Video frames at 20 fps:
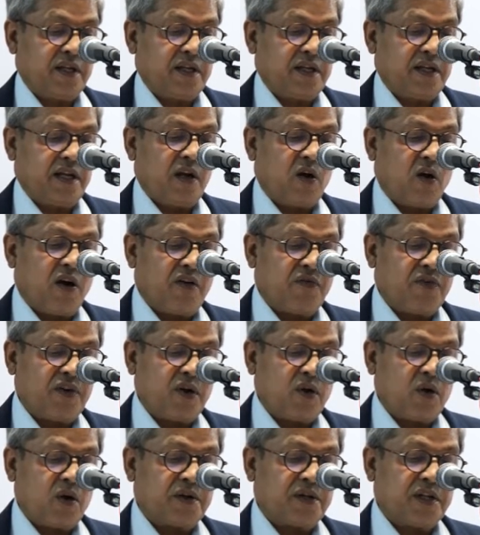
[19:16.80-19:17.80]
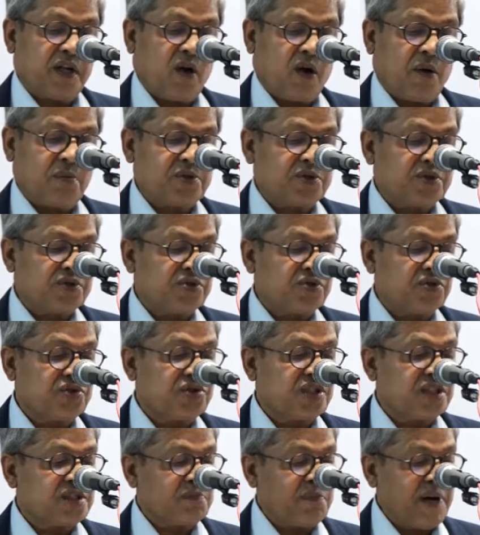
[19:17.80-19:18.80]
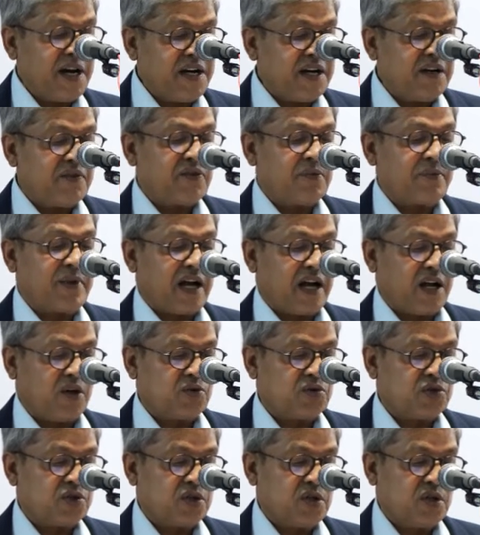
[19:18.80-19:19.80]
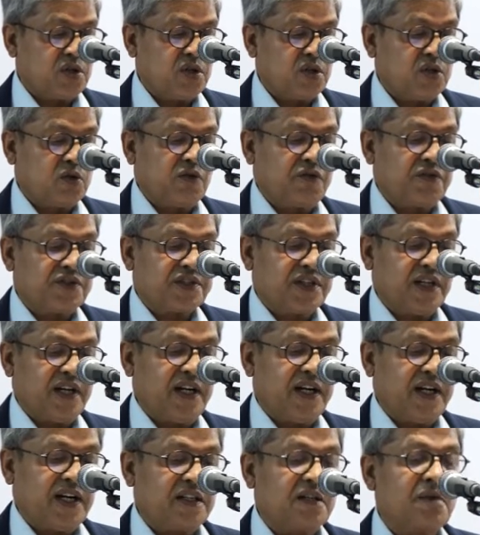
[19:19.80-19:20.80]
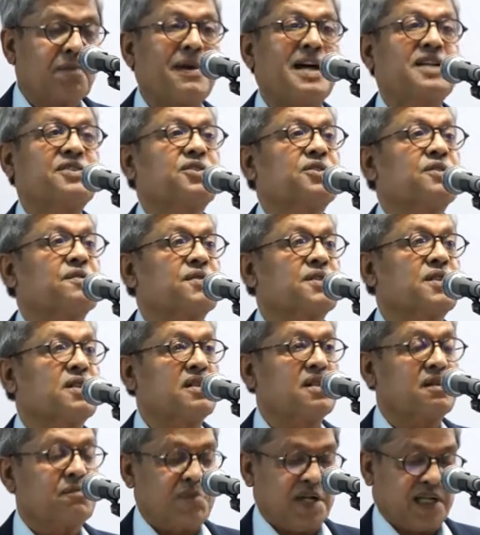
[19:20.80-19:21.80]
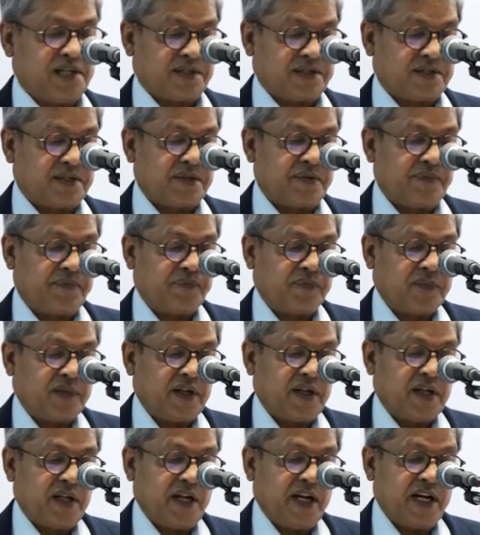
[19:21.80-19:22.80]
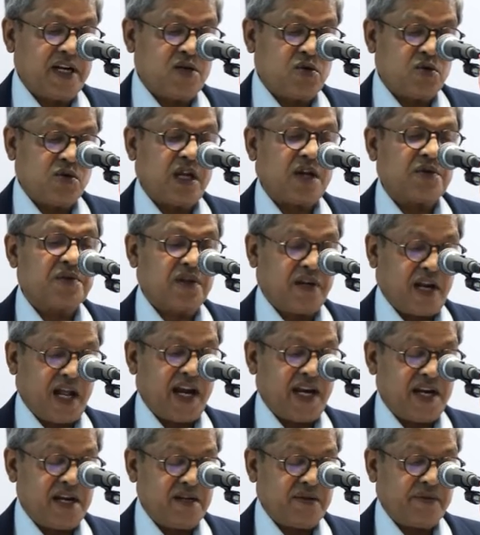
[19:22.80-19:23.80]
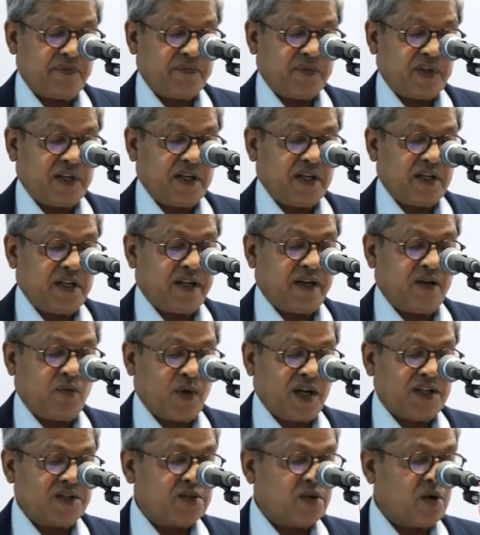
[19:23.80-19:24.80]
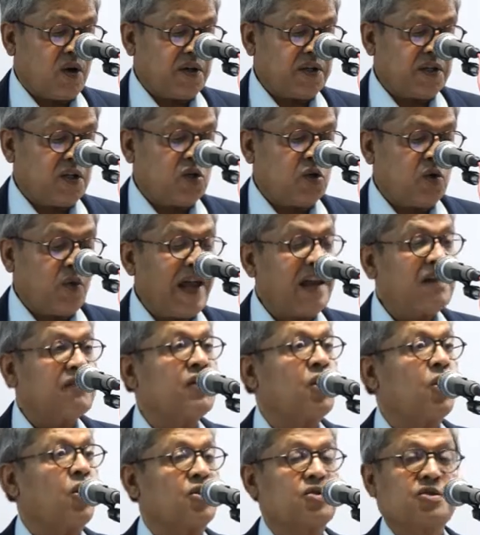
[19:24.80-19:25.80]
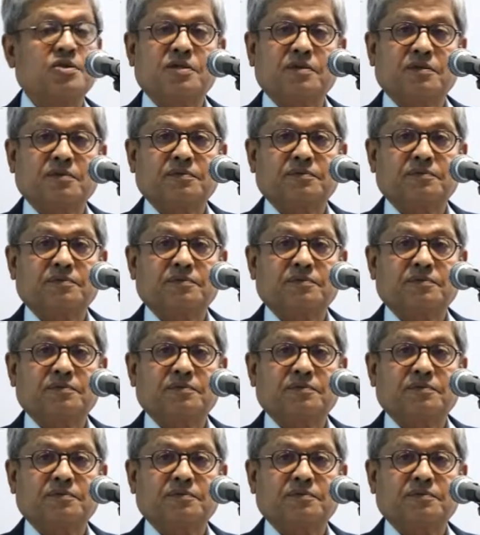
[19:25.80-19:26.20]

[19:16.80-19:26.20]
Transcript: He often got the opposition suspended from the House to facilitate the passage of certain bills. In 2009, he once got 12 laws